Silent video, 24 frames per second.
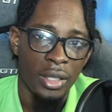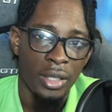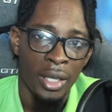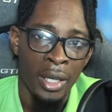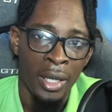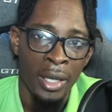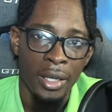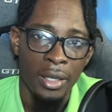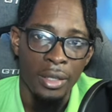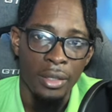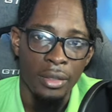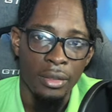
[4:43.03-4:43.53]

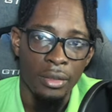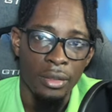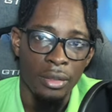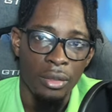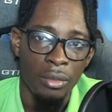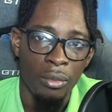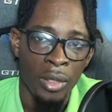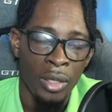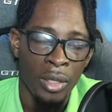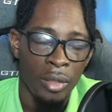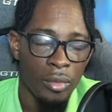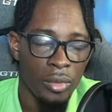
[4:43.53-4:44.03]
and
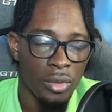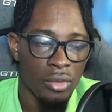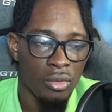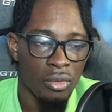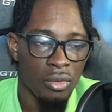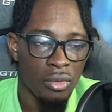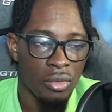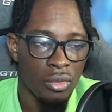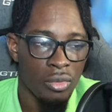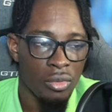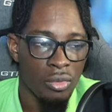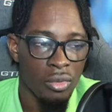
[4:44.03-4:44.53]
when I was
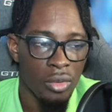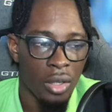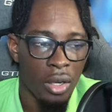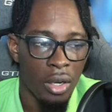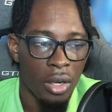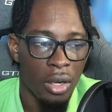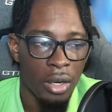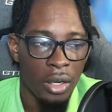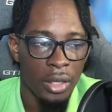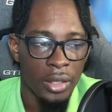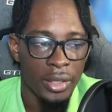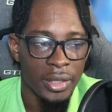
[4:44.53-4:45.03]
going through a
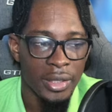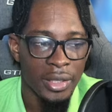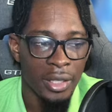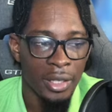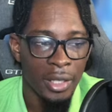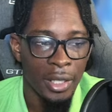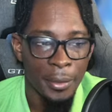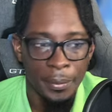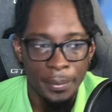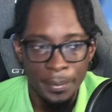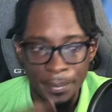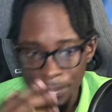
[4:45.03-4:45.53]
hard
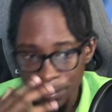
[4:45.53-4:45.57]
time,